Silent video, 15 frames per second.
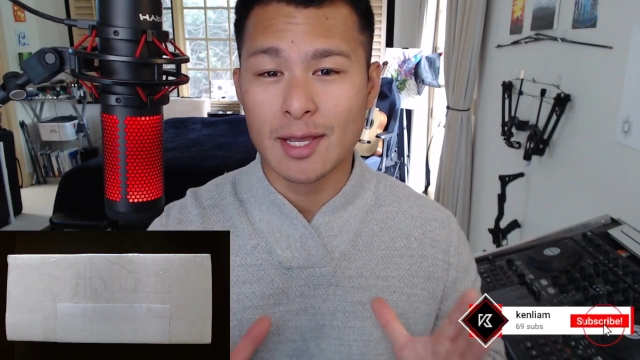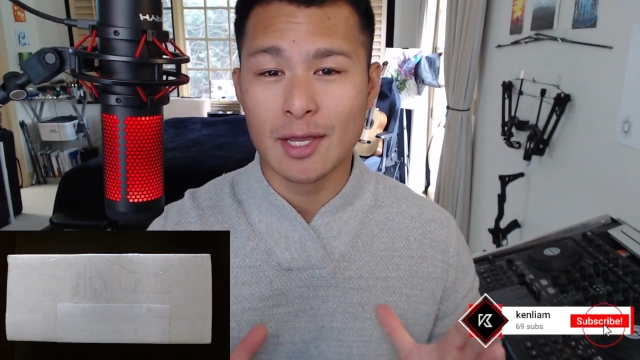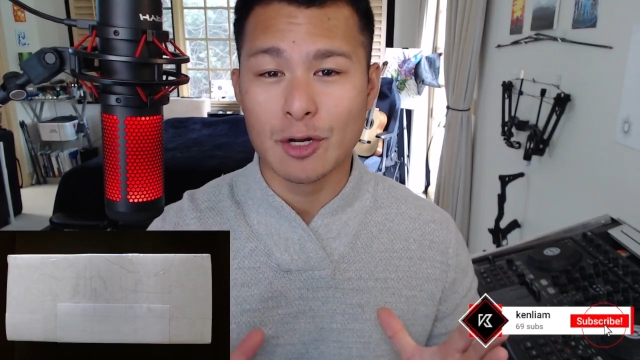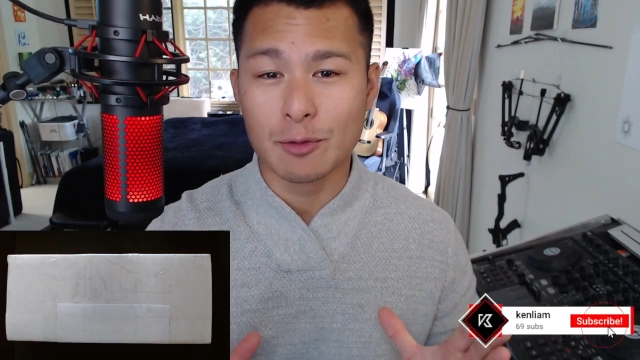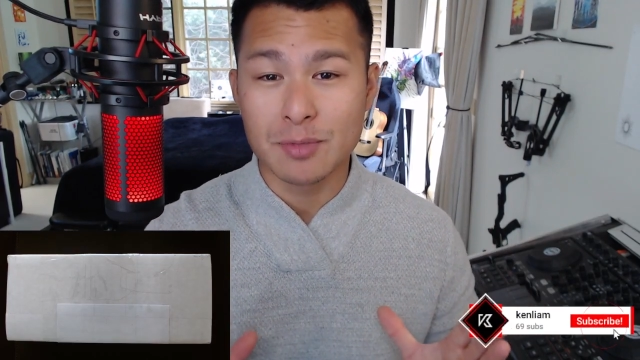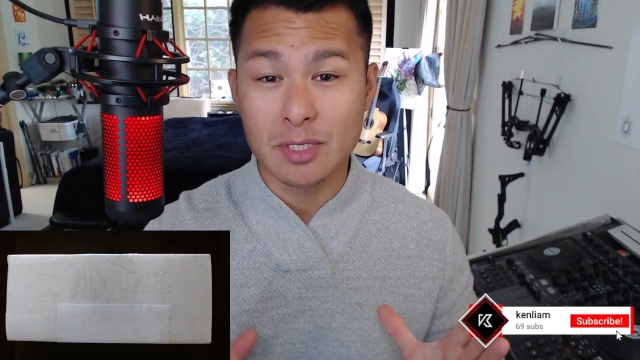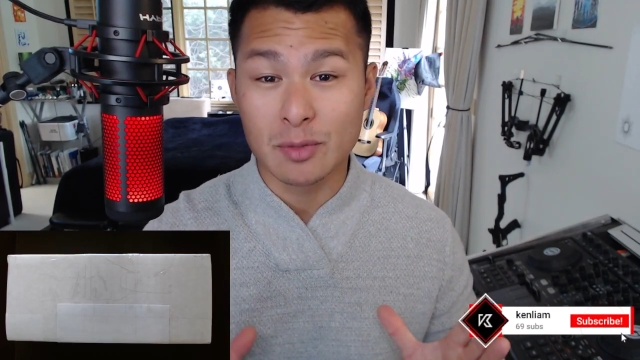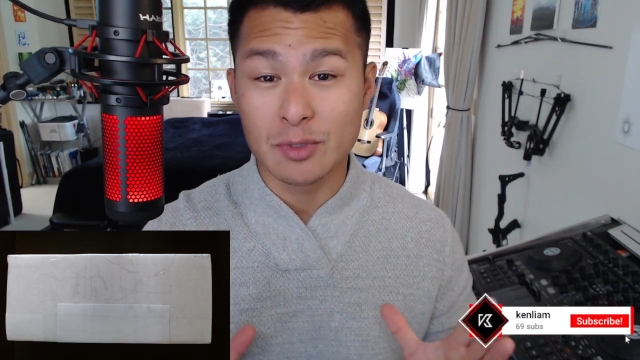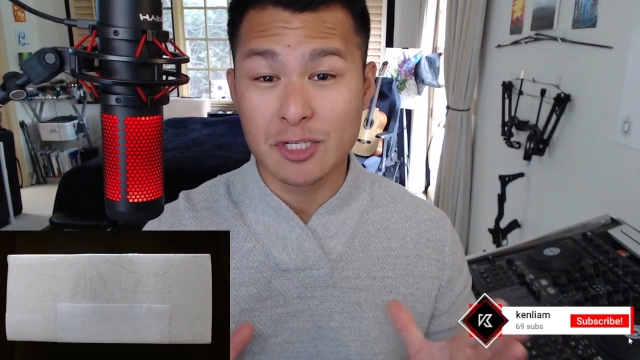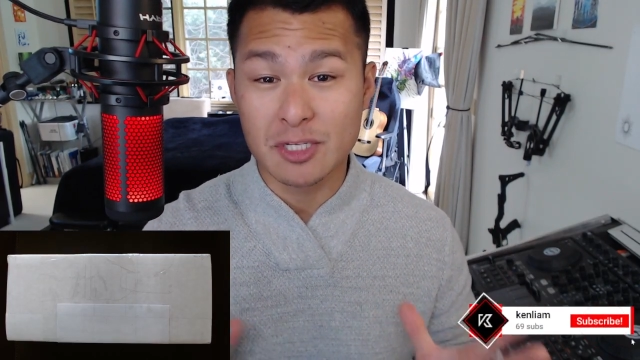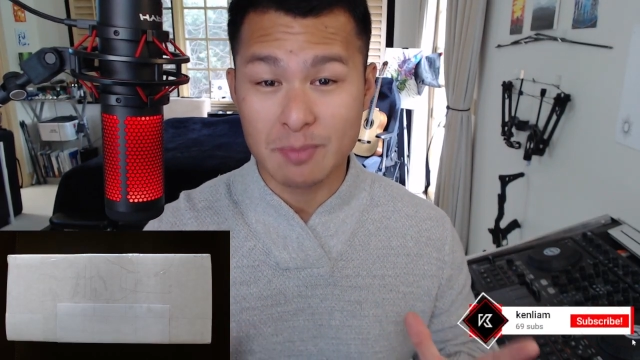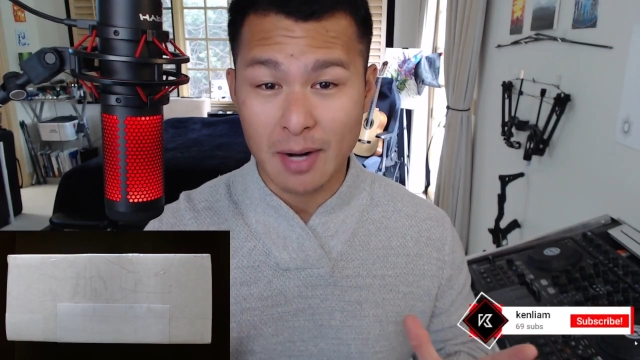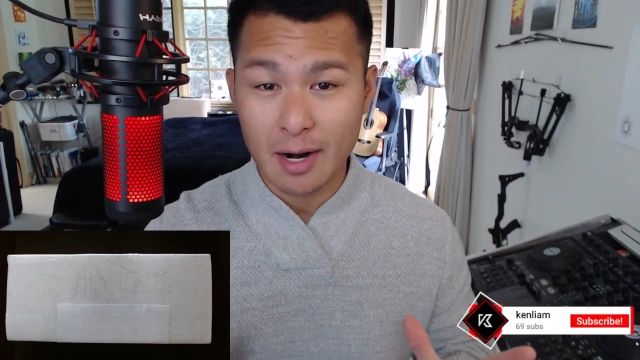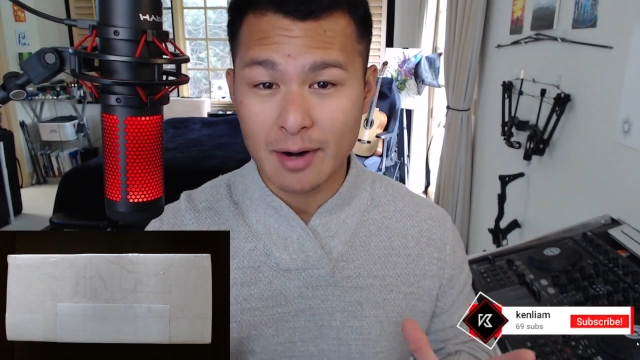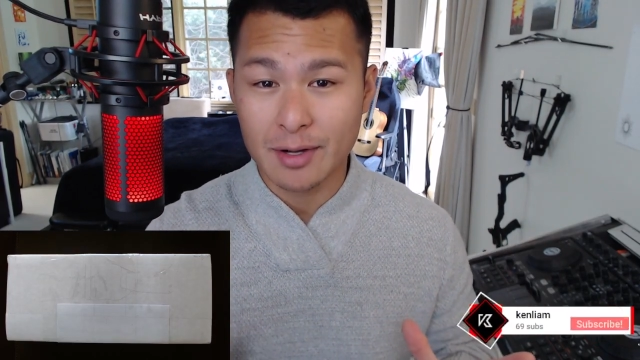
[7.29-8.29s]
in hopes to
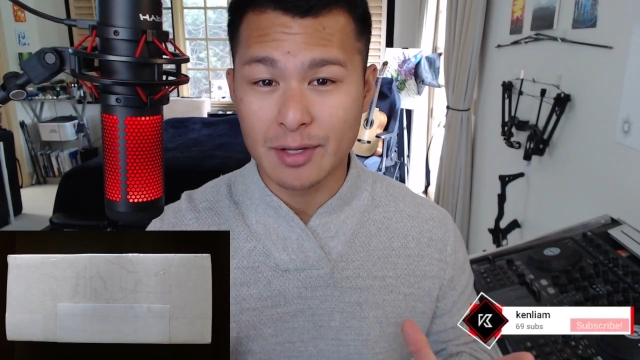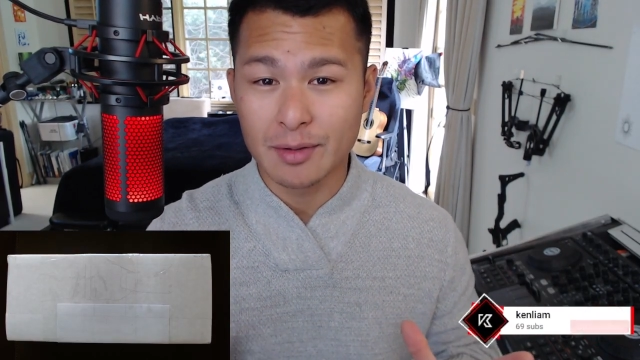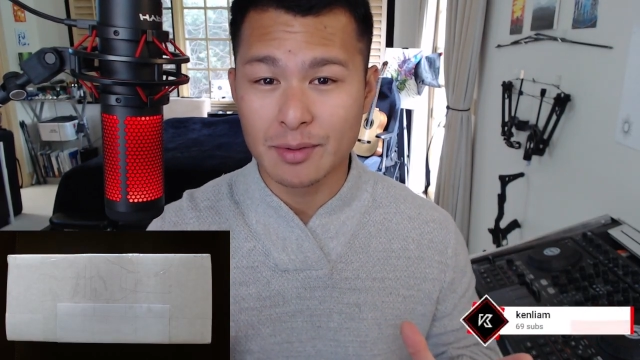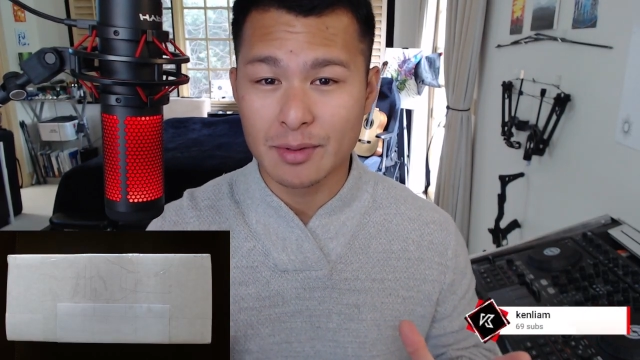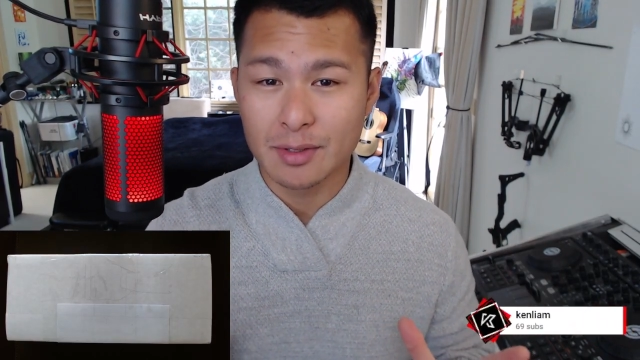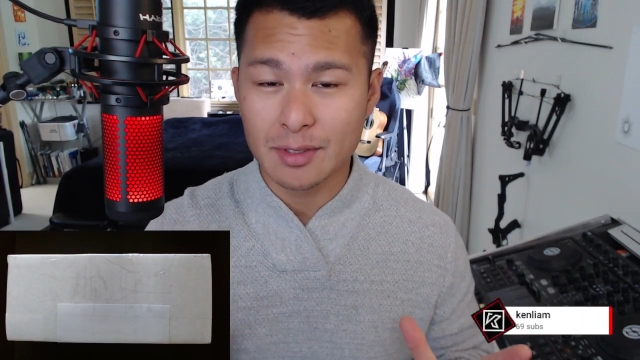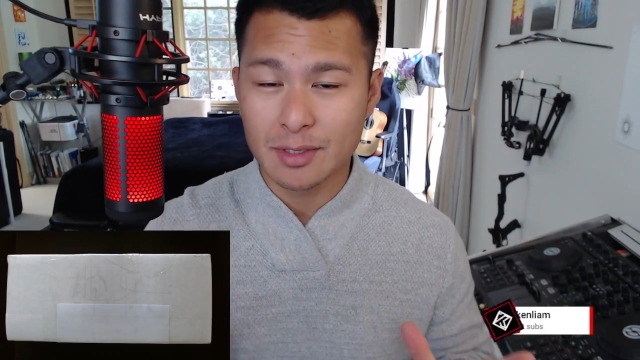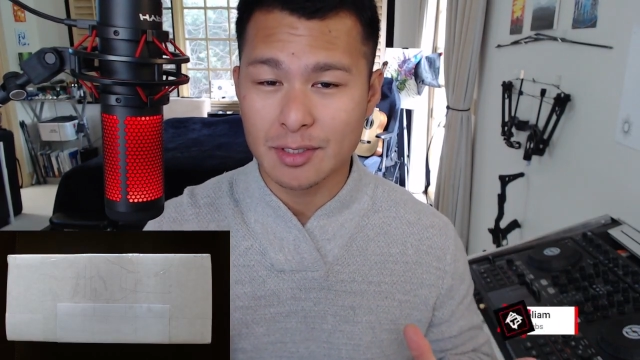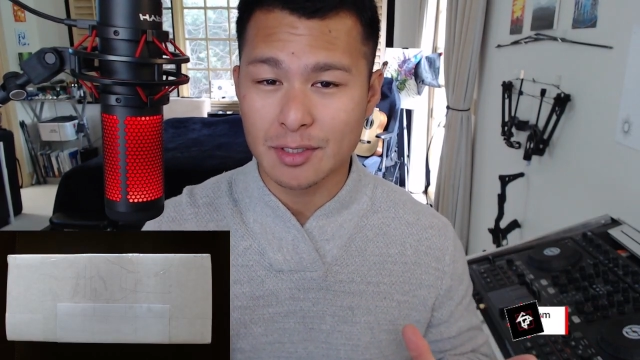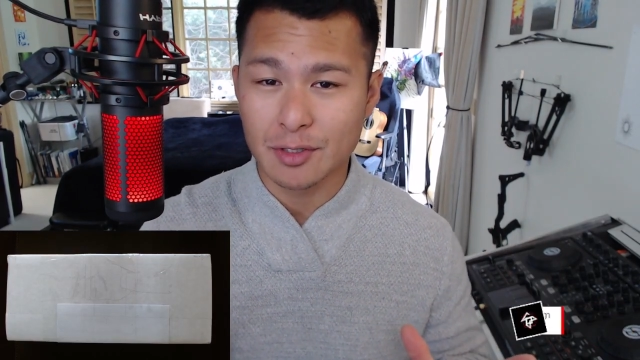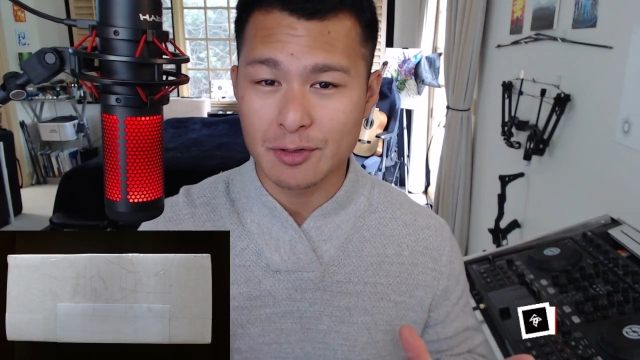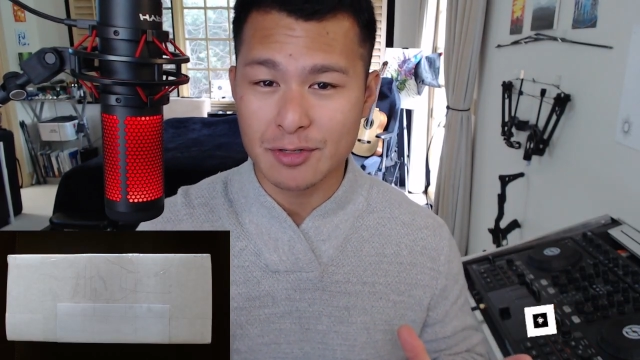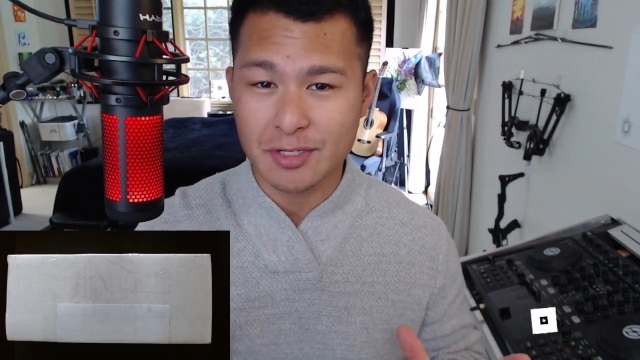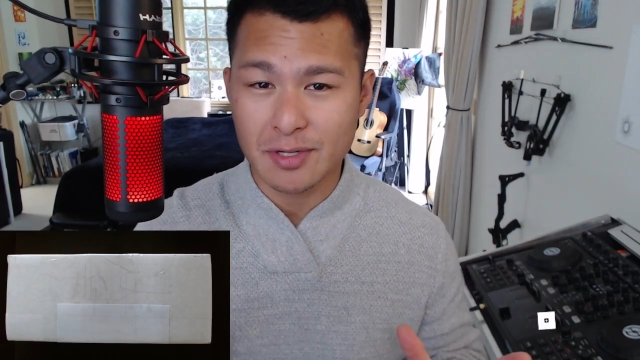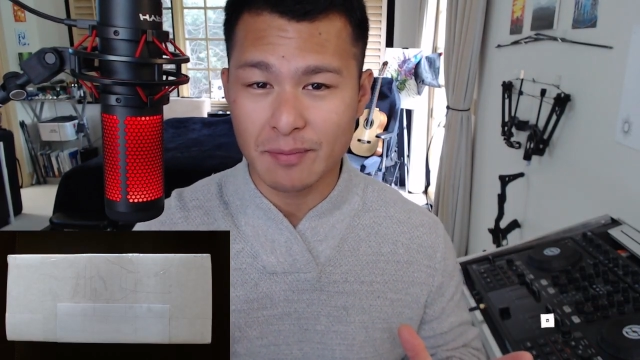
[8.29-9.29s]
inspire you to
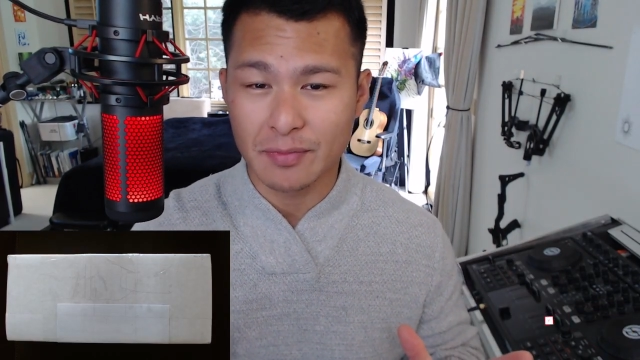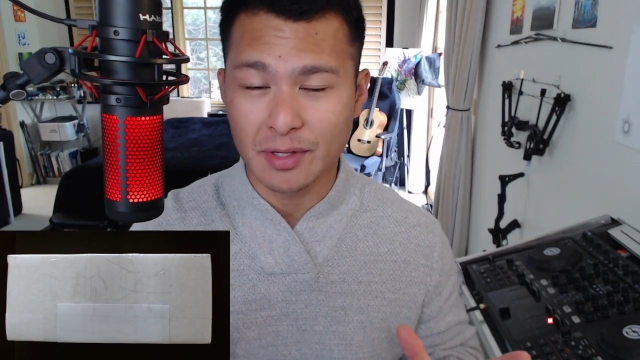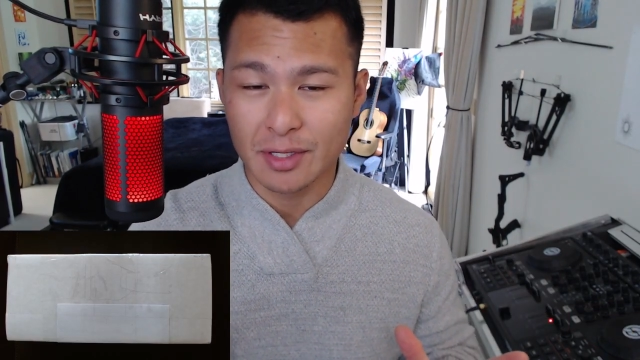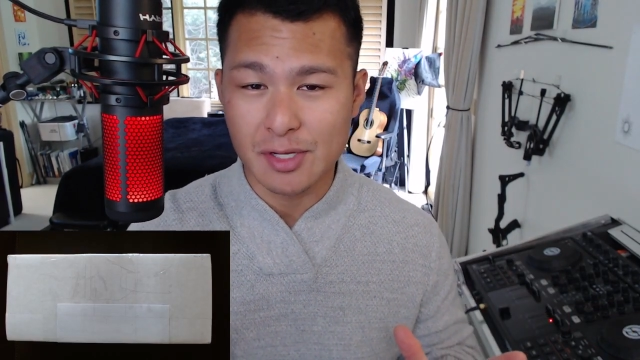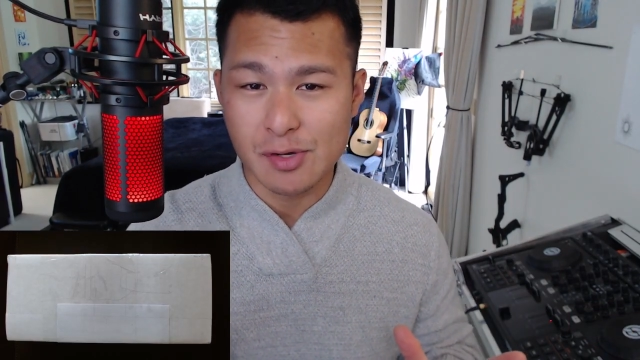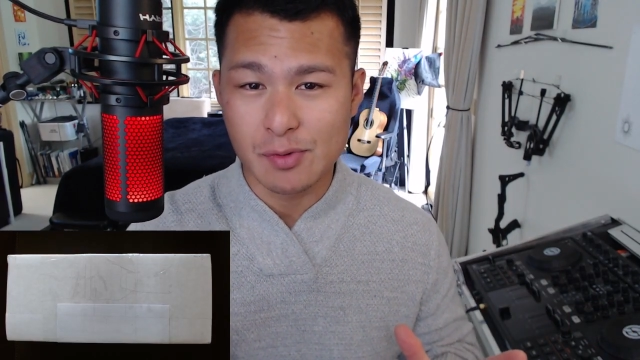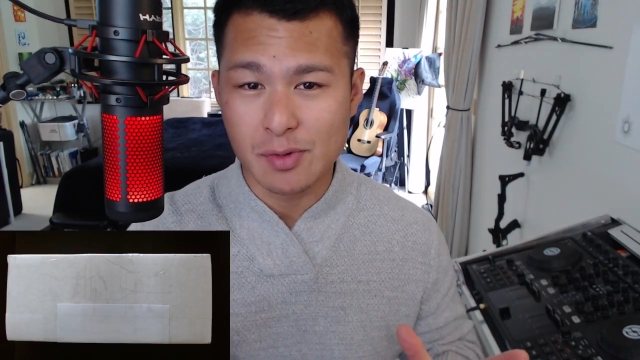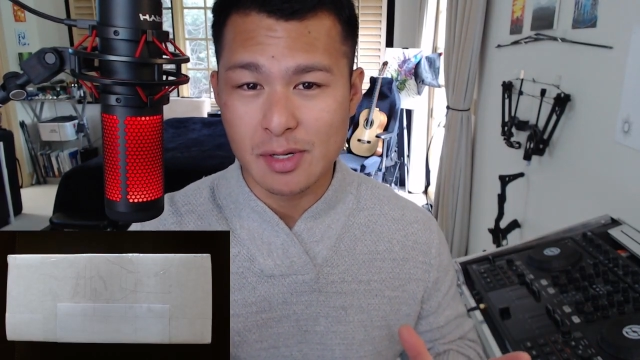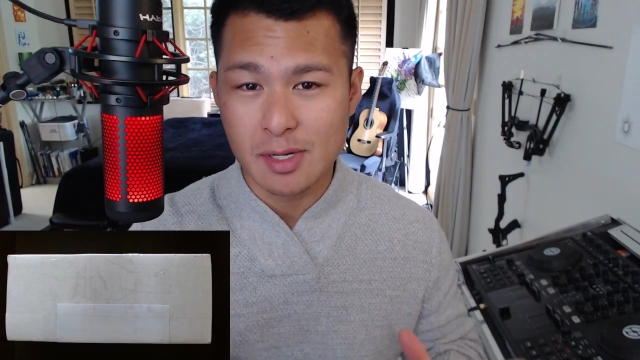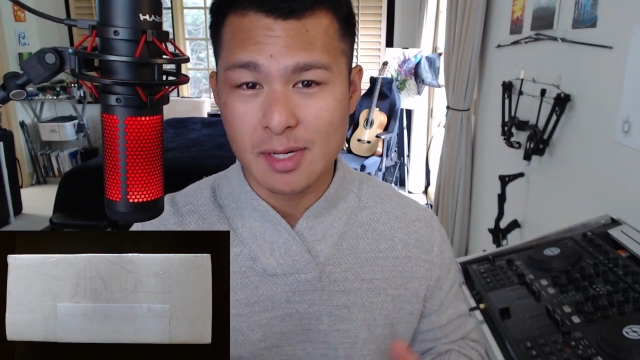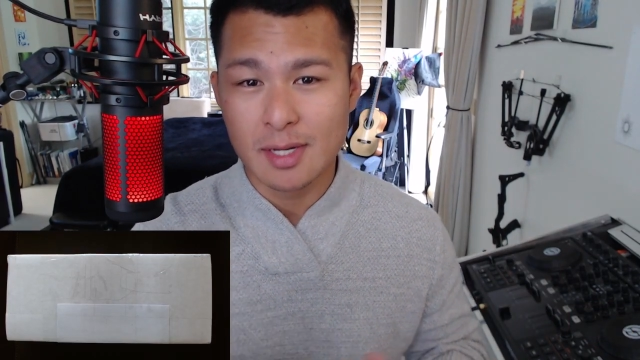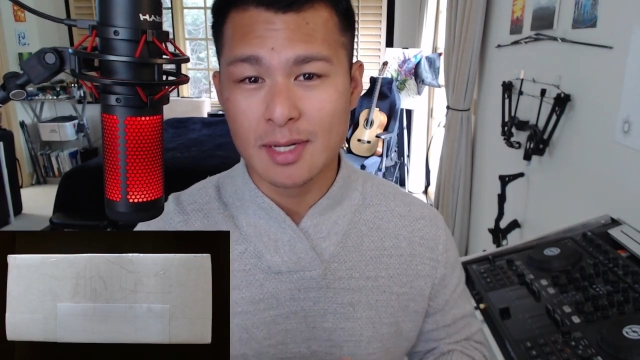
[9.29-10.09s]
learn something new.